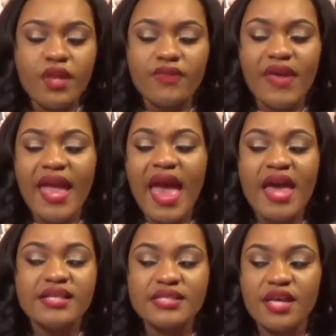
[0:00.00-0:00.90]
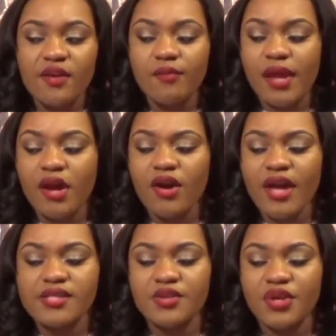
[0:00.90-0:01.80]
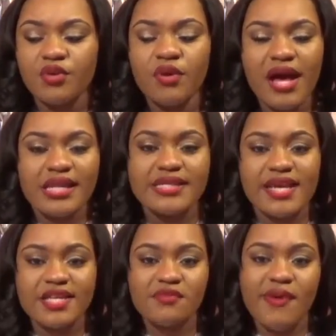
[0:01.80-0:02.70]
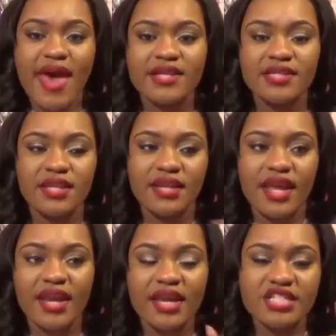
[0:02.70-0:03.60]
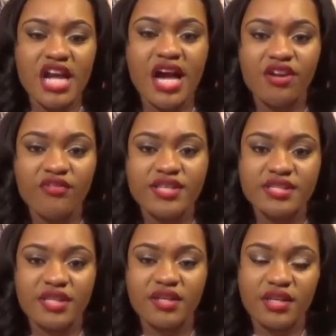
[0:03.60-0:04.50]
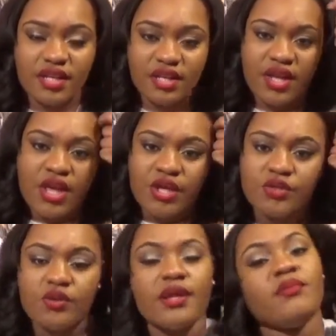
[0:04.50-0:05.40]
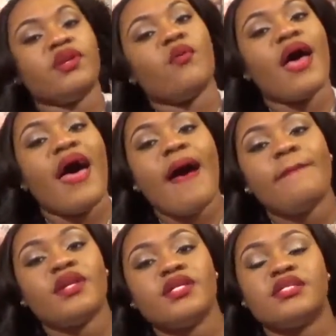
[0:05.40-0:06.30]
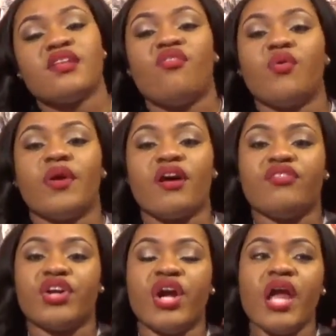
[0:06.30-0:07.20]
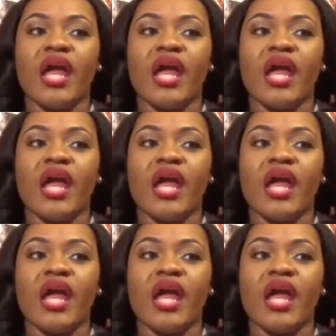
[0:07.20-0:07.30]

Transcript: they asked him like, okay, so can you kind of take us back to the day that I got arrested and let me know what happened and stuff or whatever.